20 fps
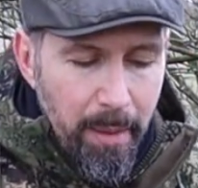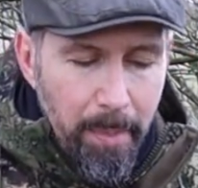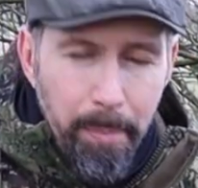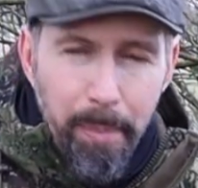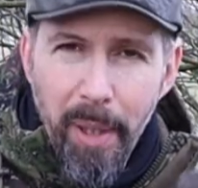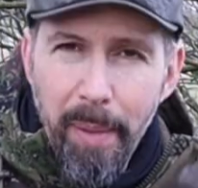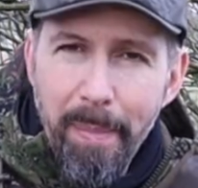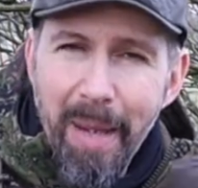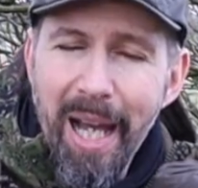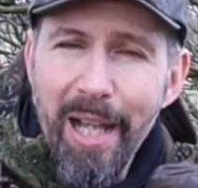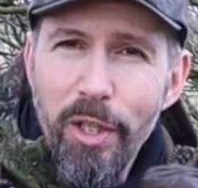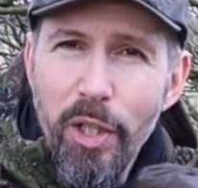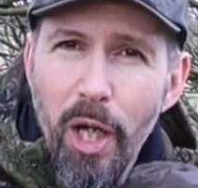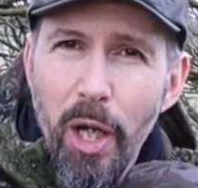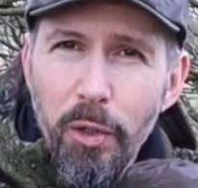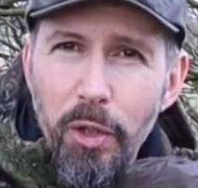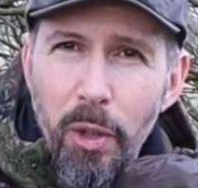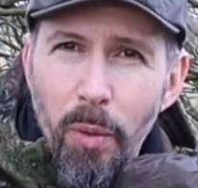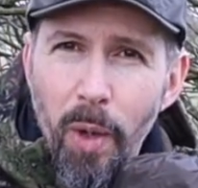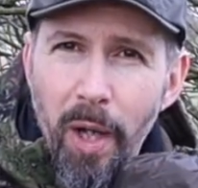But my
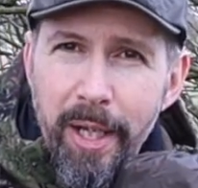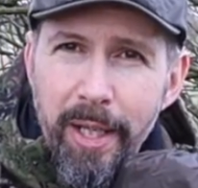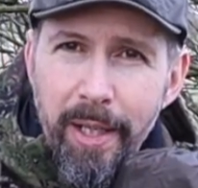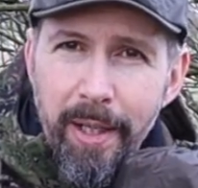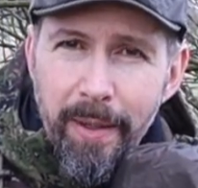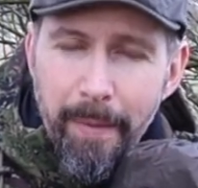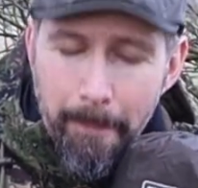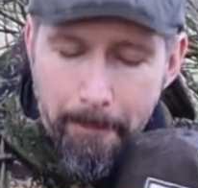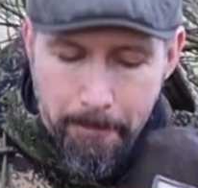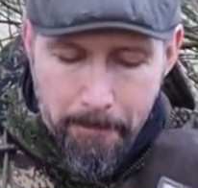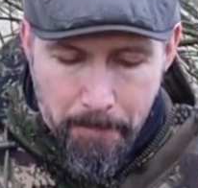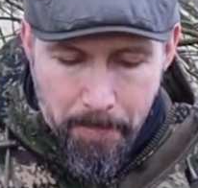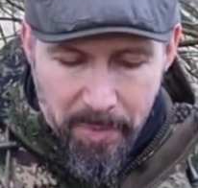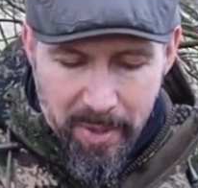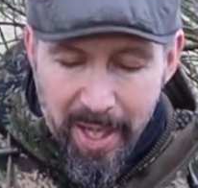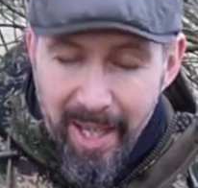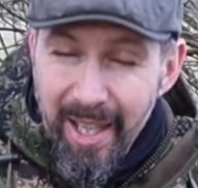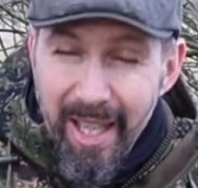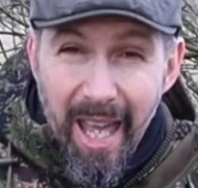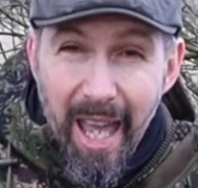chosen one
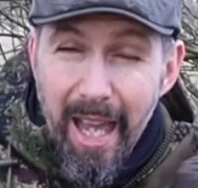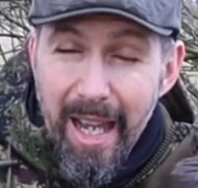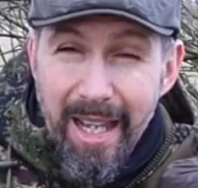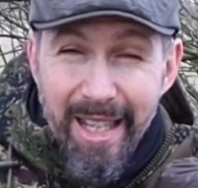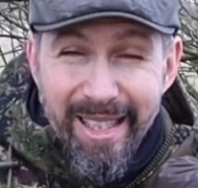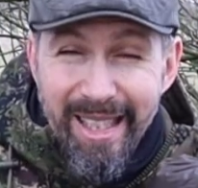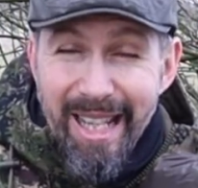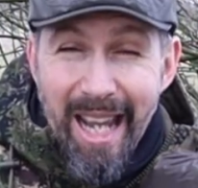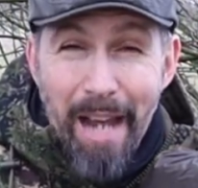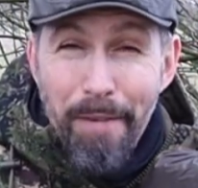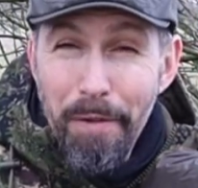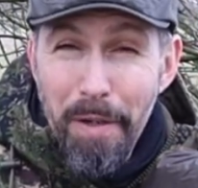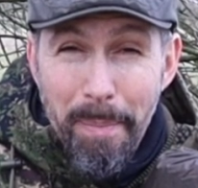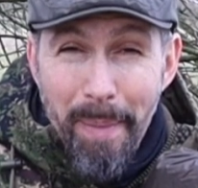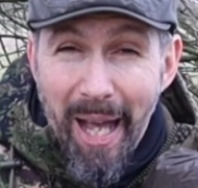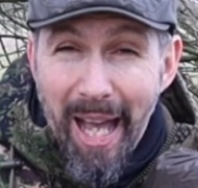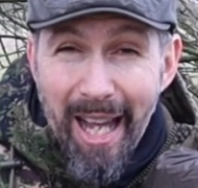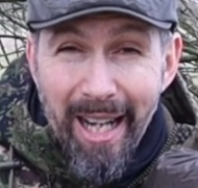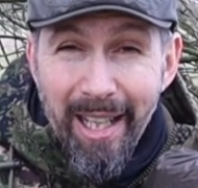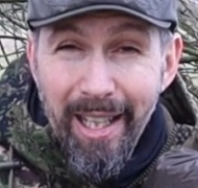is in every
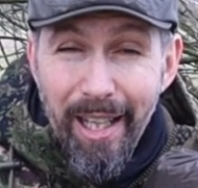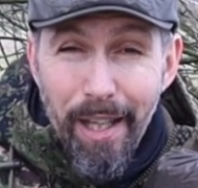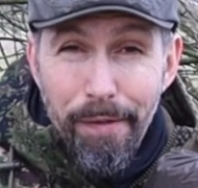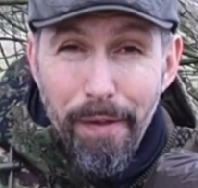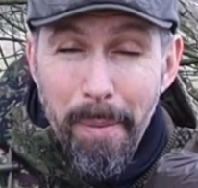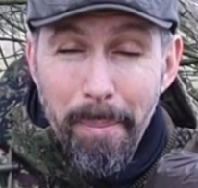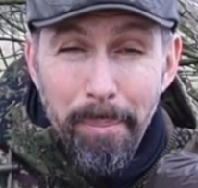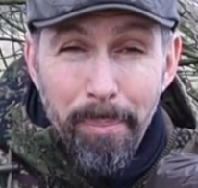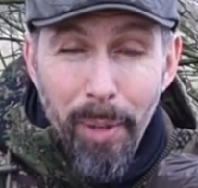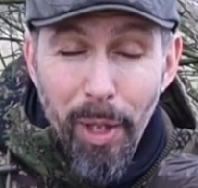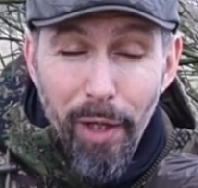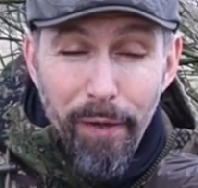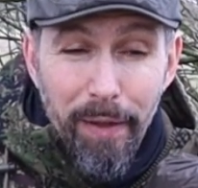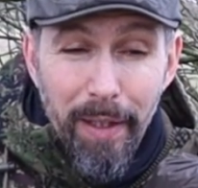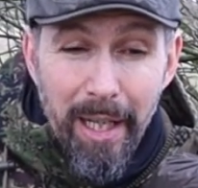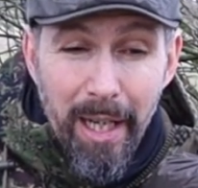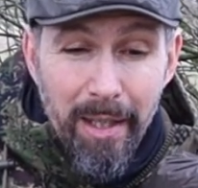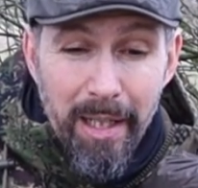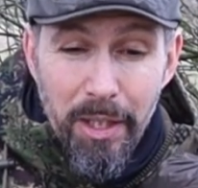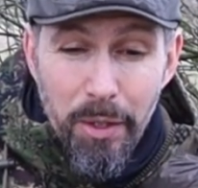bag, if I'm
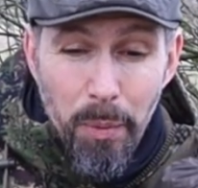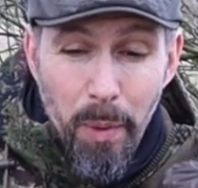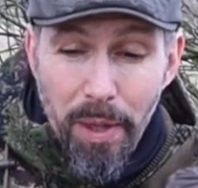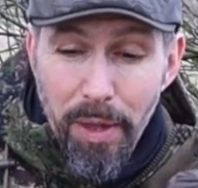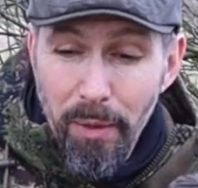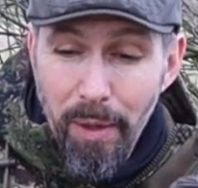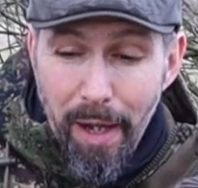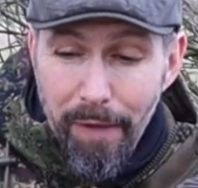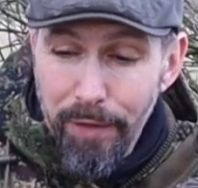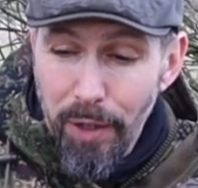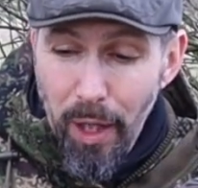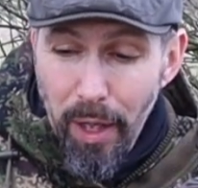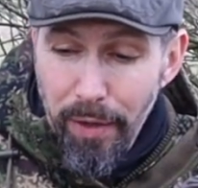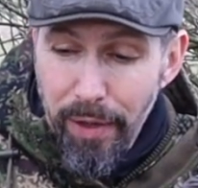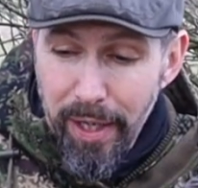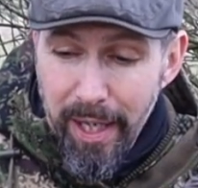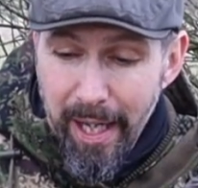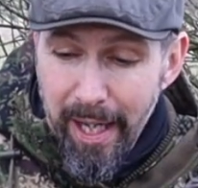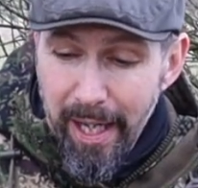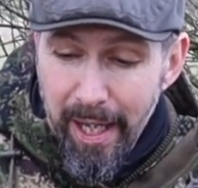perfectly honest, whether I've got
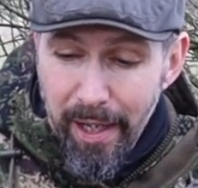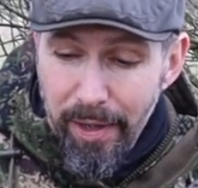the